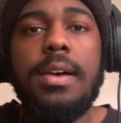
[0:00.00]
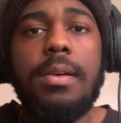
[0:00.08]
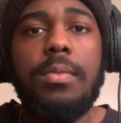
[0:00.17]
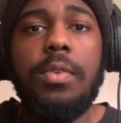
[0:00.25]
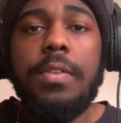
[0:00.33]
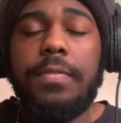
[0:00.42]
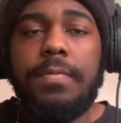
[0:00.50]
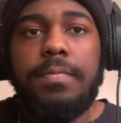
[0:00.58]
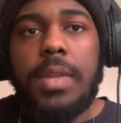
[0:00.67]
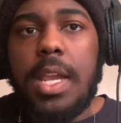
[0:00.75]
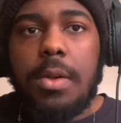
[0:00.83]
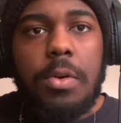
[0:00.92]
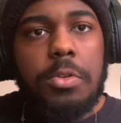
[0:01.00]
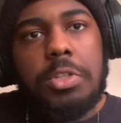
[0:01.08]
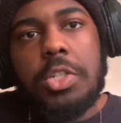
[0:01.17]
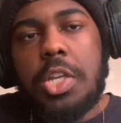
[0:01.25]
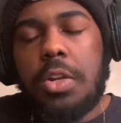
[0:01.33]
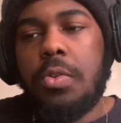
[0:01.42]
with the
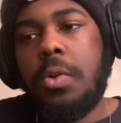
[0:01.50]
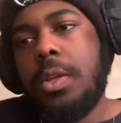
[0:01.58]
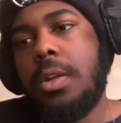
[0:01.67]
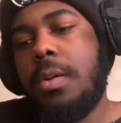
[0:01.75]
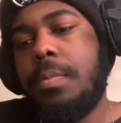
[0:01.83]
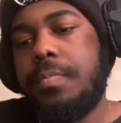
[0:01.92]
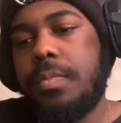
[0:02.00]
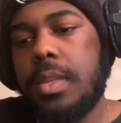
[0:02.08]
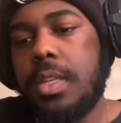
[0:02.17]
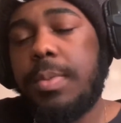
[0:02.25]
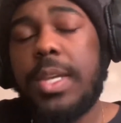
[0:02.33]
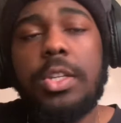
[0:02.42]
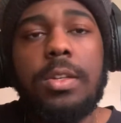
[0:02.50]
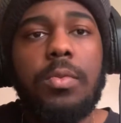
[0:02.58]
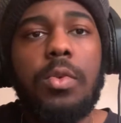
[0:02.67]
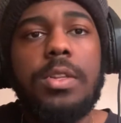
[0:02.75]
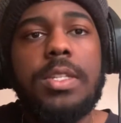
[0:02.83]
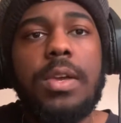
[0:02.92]
heroes in general, you know, especially the
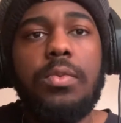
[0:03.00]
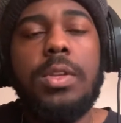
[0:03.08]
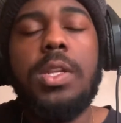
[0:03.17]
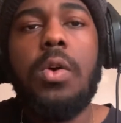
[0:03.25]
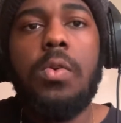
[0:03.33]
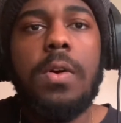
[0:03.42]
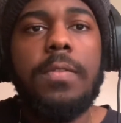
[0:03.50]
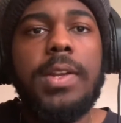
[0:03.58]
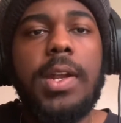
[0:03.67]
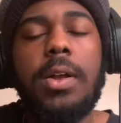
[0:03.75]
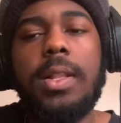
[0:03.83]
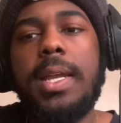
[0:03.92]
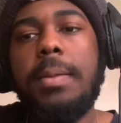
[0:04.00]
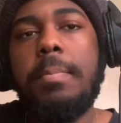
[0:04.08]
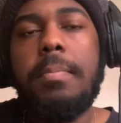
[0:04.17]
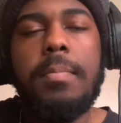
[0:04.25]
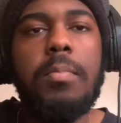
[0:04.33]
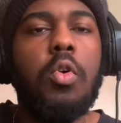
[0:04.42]
ones that we know of that are like
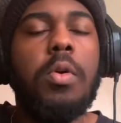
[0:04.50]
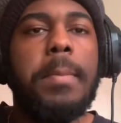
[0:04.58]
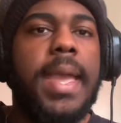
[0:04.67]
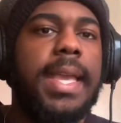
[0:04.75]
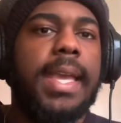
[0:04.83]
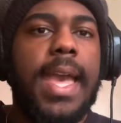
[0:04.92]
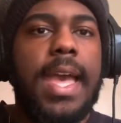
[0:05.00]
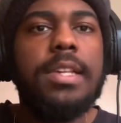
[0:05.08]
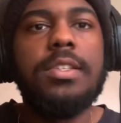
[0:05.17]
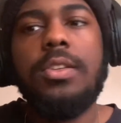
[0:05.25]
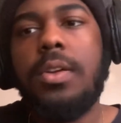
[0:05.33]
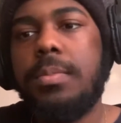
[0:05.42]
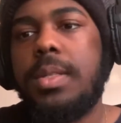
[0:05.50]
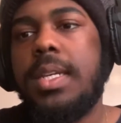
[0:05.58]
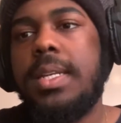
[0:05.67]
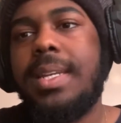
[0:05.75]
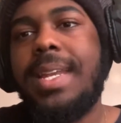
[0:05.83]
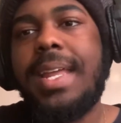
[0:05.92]
more main cast, you know what I'm
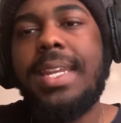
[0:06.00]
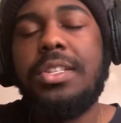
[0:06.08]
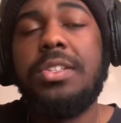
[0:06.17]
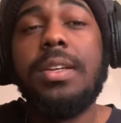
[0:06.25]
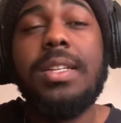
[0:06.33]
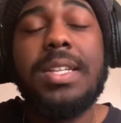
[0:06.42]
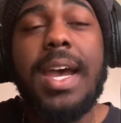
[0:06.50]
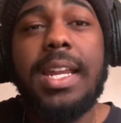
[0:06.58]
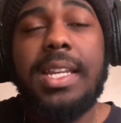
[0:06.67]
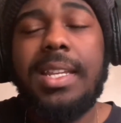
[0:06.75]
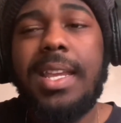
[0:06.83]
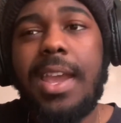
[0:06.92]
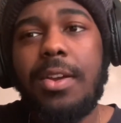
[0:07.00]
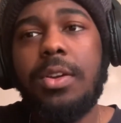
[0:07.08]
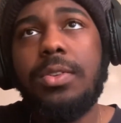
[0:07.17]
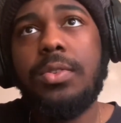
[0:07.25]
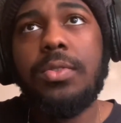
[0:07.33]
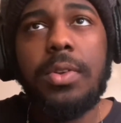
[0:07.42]
saying, and not necessarily side
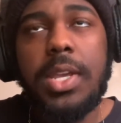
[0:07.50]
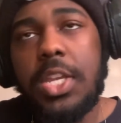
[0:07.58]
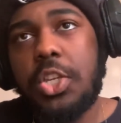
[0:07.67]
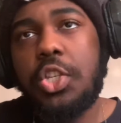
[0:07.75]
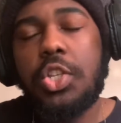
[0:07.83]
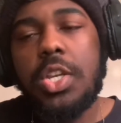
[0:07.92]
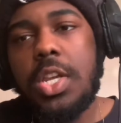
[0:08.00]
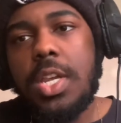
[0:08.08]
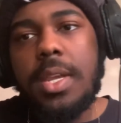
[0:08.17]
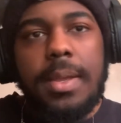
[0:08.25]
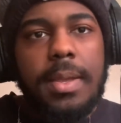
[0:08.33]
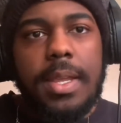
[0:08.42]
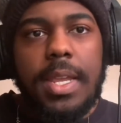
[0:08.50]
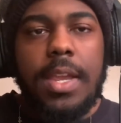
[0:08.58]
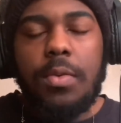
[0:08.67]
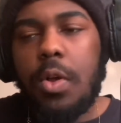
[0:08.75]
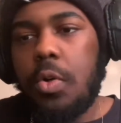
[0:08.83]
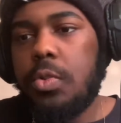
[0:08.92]
character ish
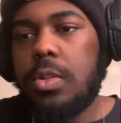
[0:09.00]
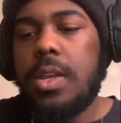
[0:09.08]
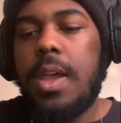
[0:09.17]
heroes.